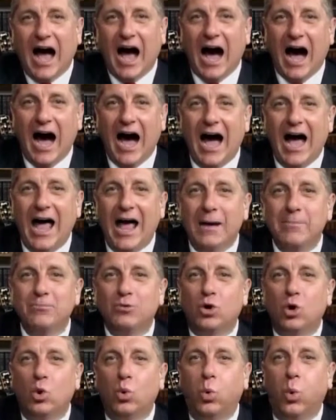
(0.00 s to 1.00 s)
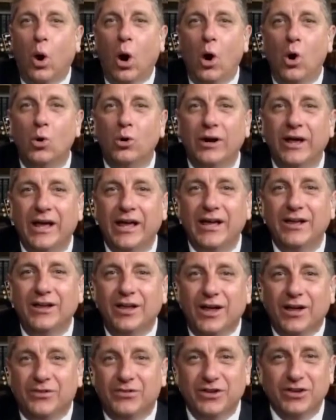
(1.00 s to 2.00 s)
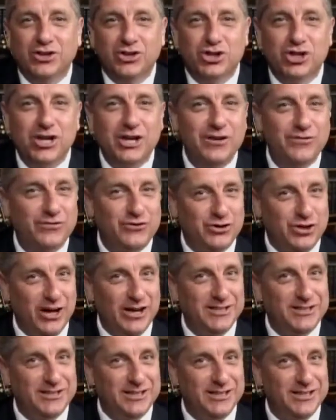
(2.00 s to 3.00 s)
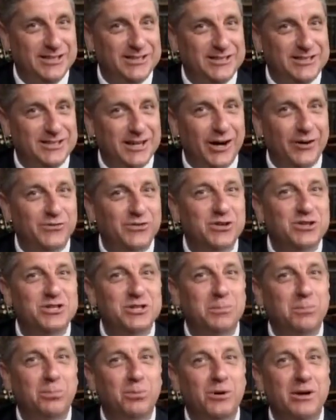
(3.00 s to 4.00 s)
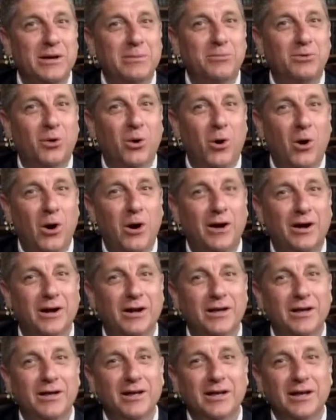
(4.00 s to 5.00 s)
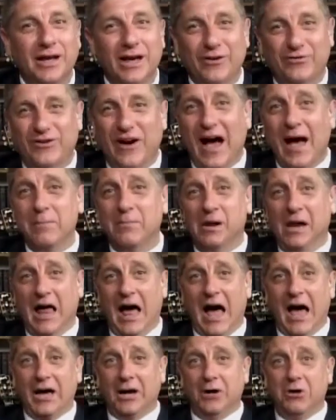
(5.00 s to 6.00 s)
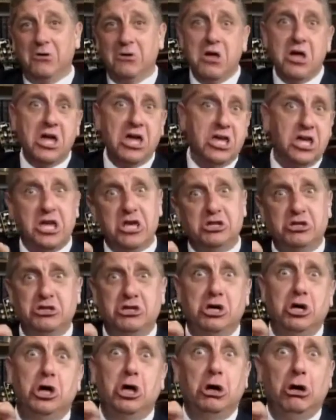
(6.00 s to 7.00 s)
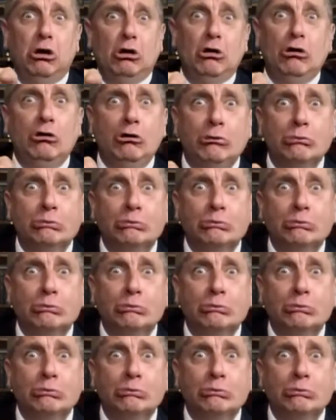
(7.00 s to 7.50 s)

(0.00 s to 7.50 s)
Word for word: I'm quoting the Chief Justice of the Supreme Court. If I'm a liar, he is too.